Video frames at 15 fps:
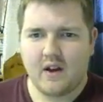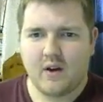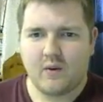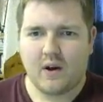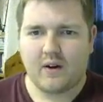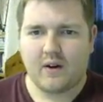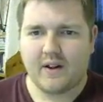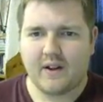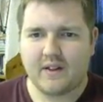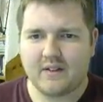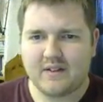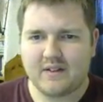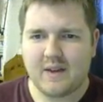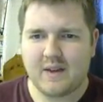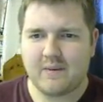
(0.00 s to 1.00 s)
Well, in the
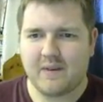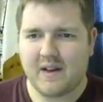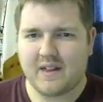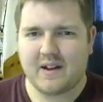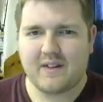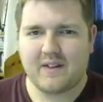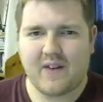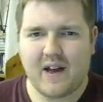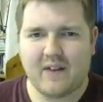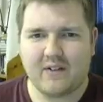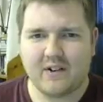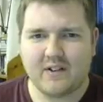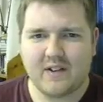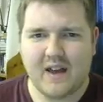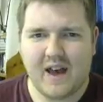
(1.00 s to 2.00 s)
same way that if I
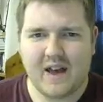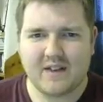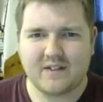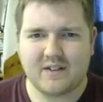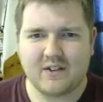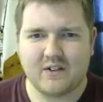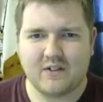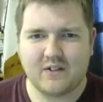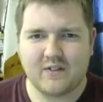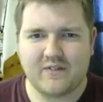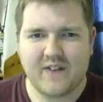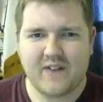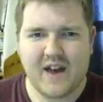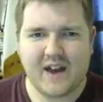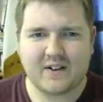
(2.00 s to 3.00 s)
were to ask you to
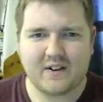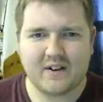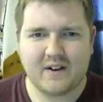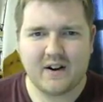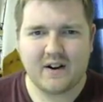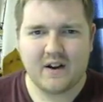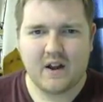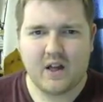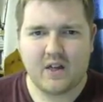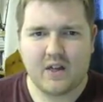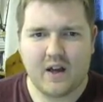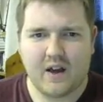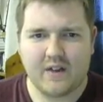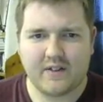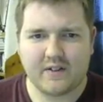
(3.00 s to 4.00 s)
factor
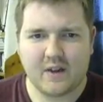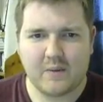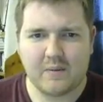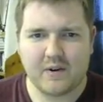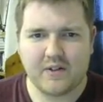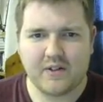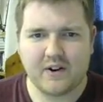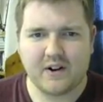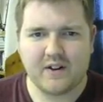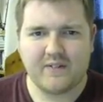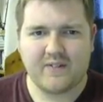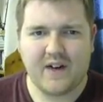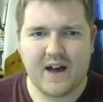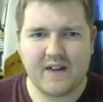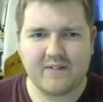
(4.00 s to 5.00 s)
the number
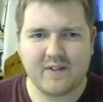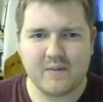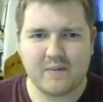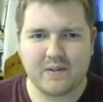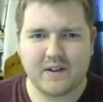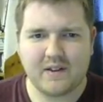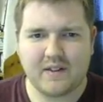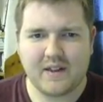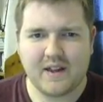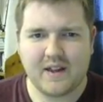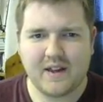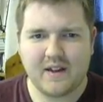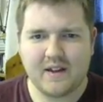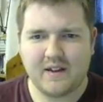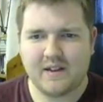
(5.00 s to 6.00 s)
35
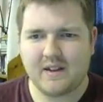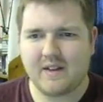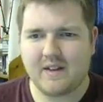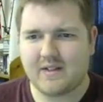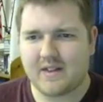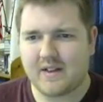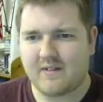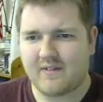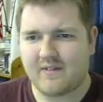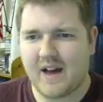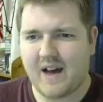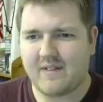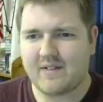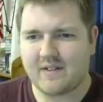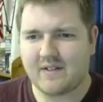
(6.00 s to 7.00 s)
completely, given that
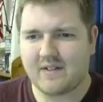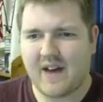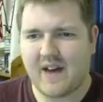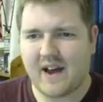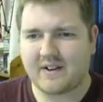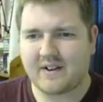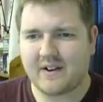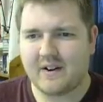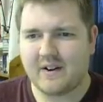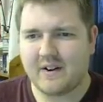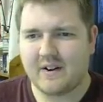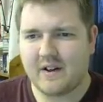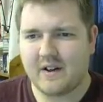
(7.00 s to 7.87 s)
5 is a factor,